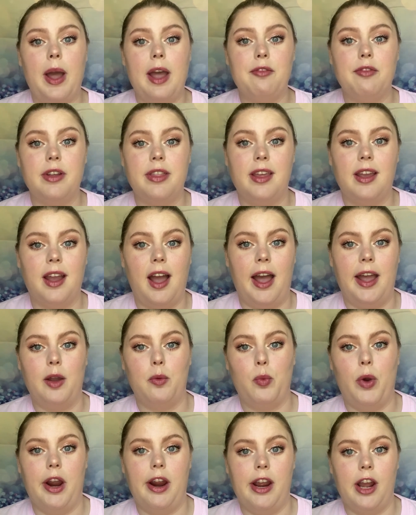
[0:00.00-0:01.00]
Everything I
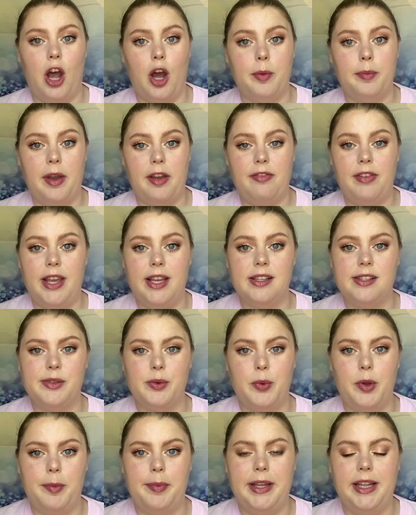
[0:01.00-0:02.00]
am wearing on my face
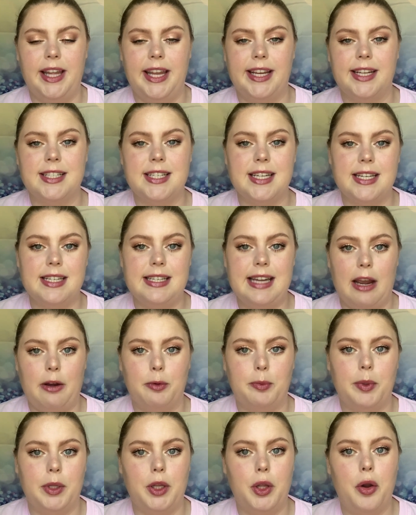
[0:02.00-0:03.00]
will be linked
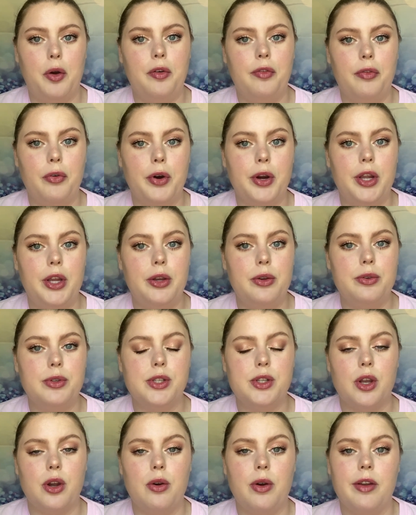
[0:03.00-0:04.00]
down below for you,
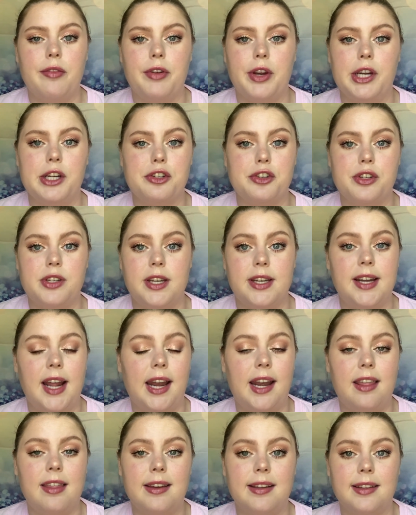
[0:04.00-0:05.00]
so if you're interested in
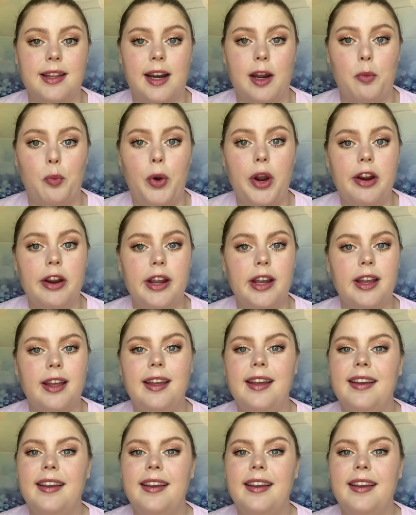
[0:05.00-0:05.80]
anything that I'm wearing,